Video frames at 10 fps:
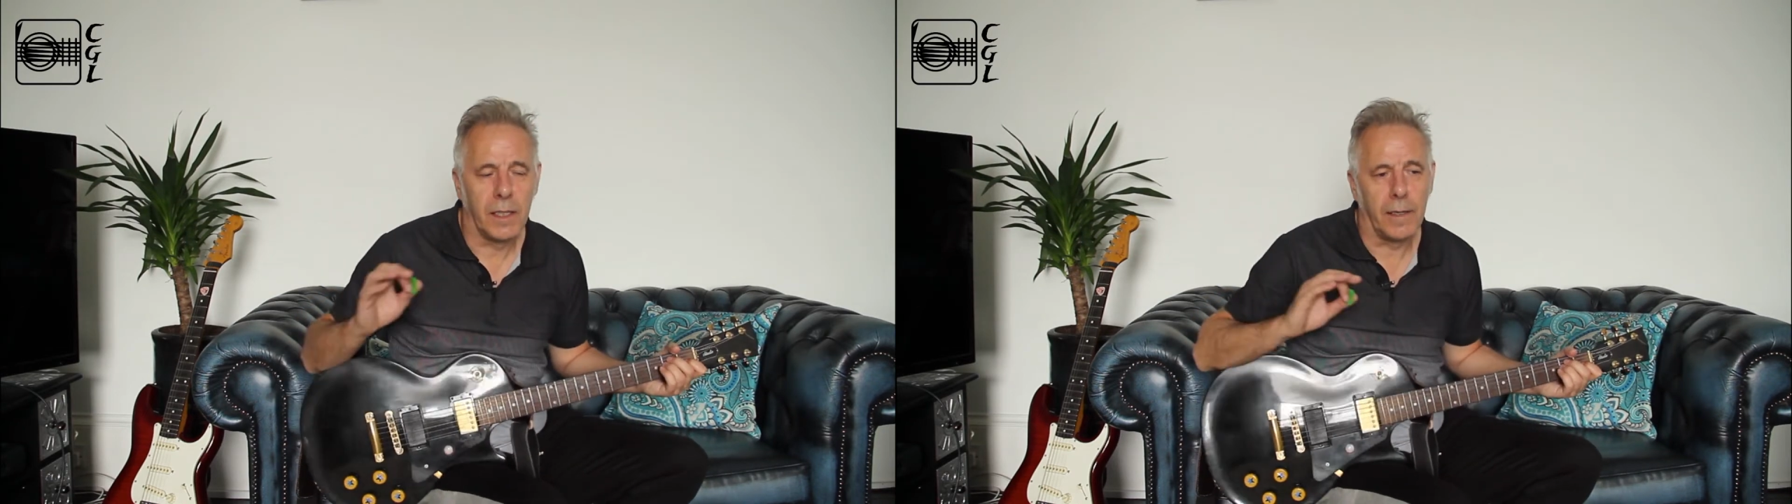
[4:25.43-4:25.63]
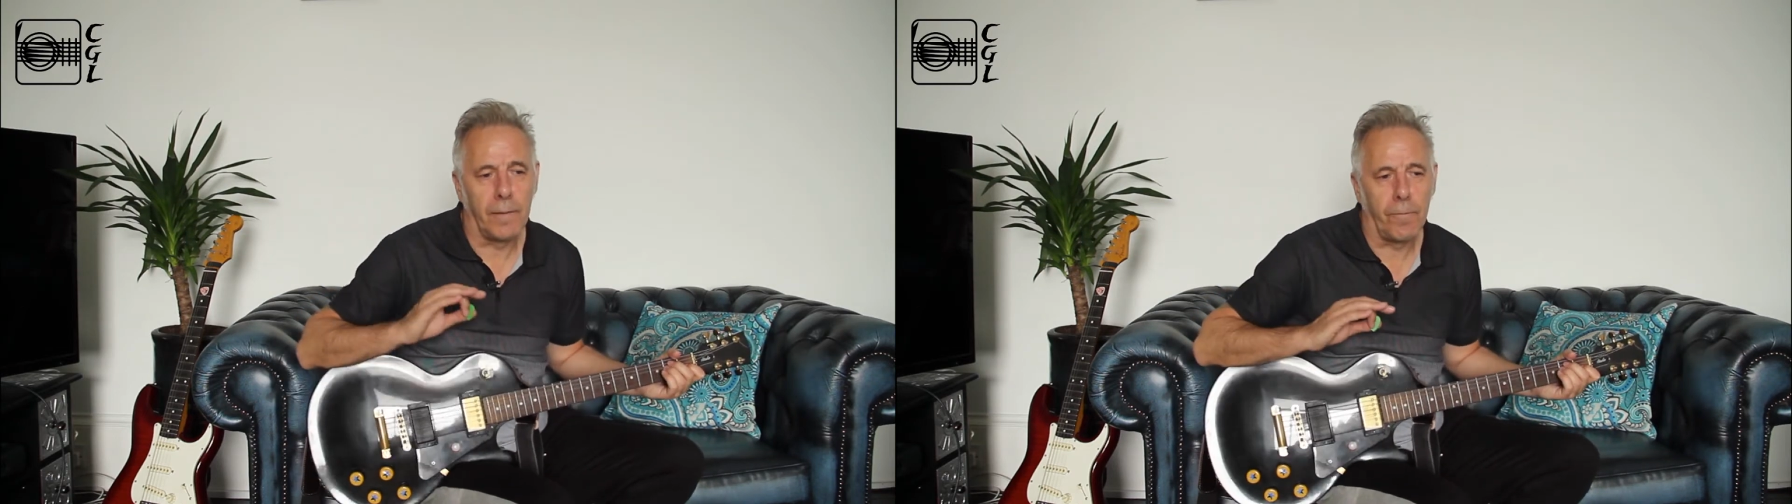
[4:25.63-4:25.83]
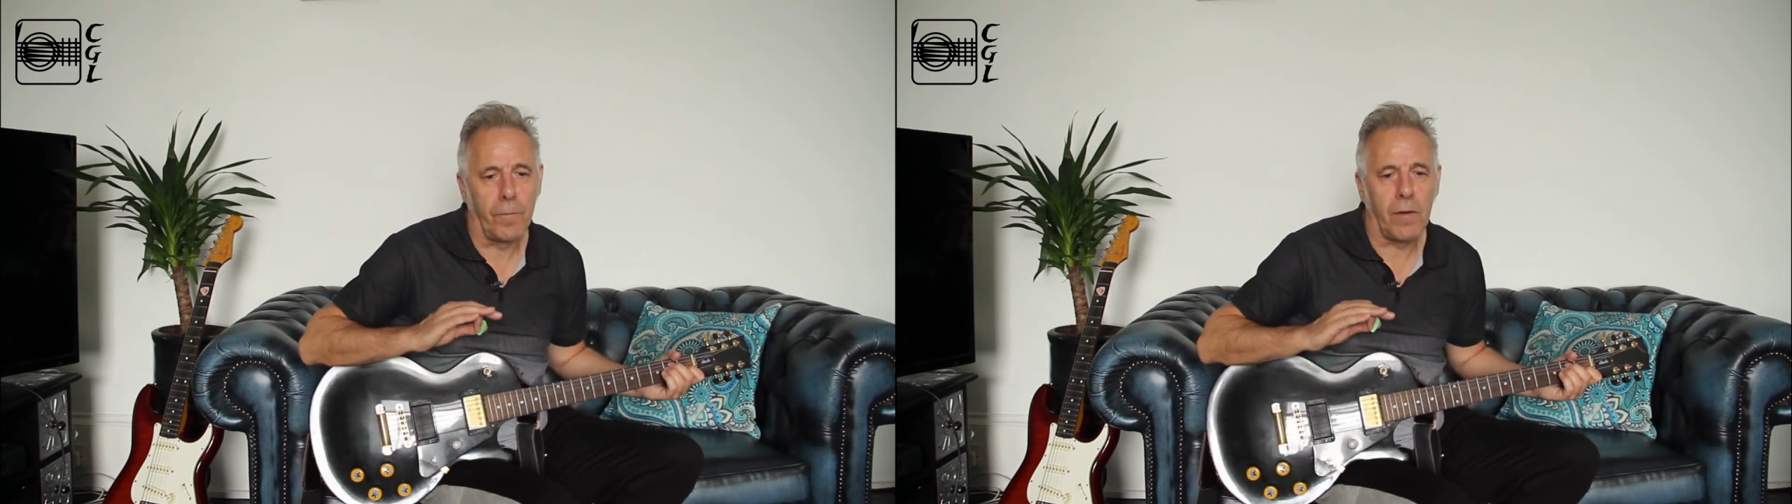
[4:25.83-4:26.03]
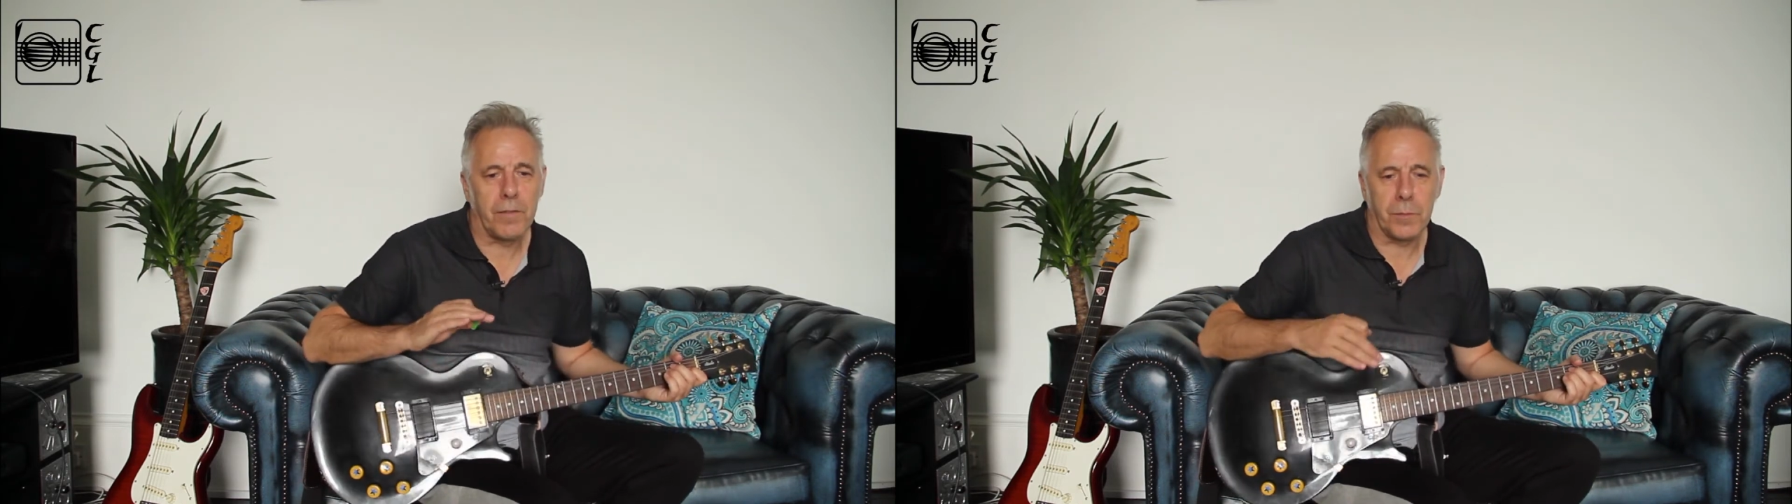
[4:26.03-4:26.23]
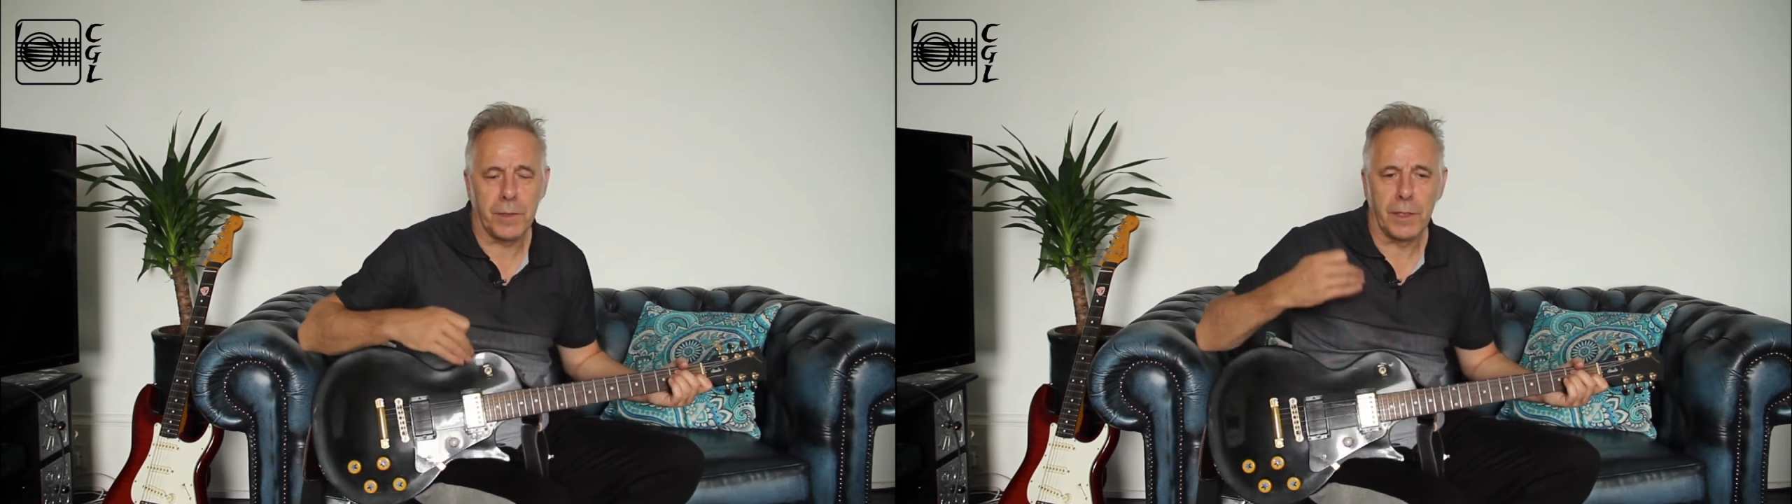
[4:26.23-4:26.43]

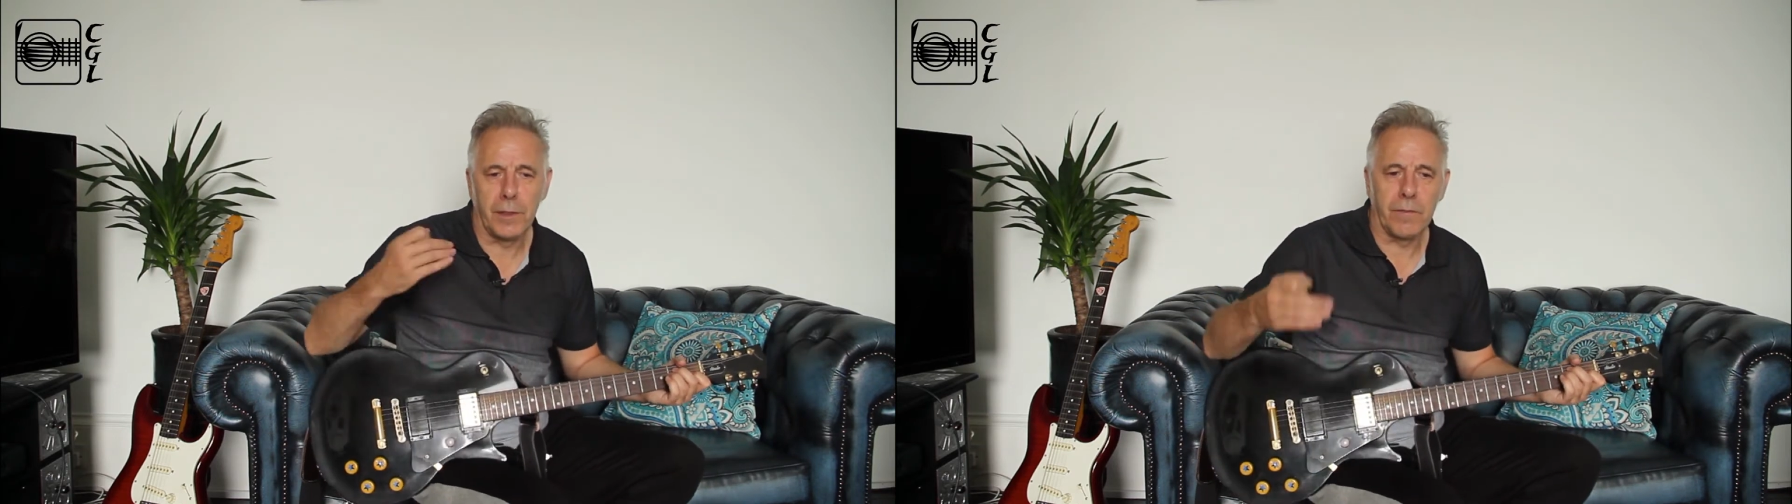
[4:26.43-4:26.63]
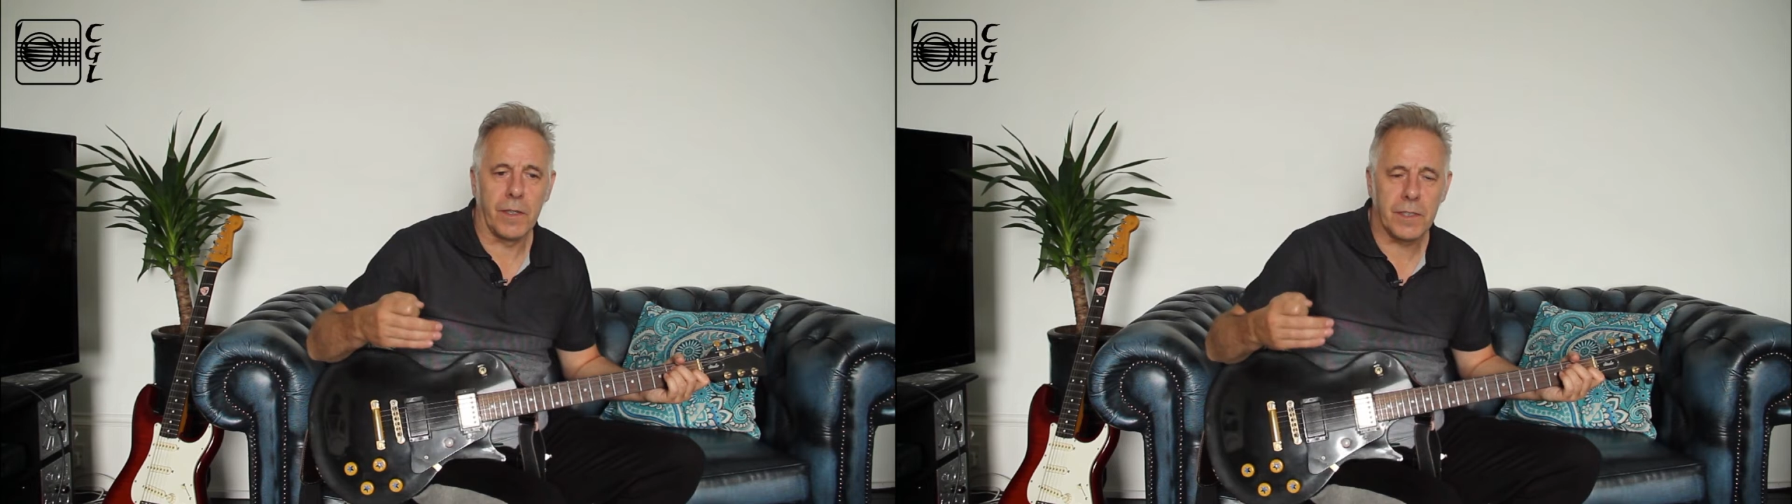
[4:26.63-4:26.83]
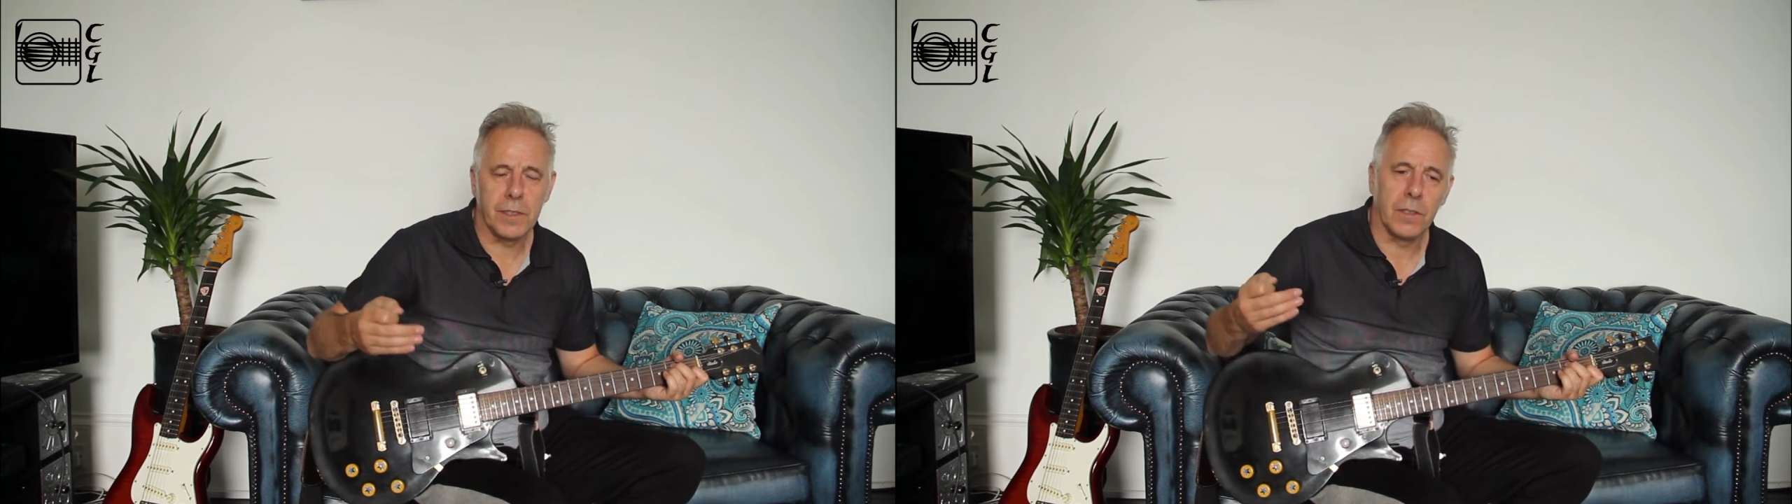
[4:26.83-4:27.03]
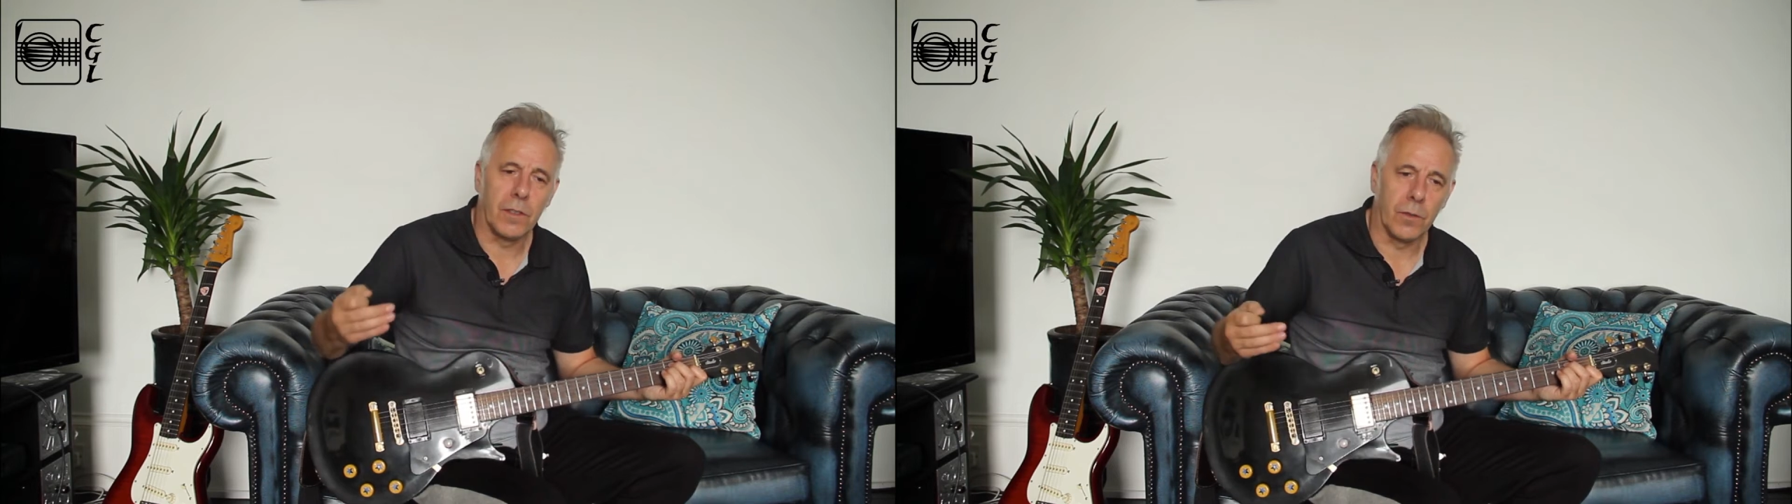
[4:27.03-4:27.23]
after we'd done the verses and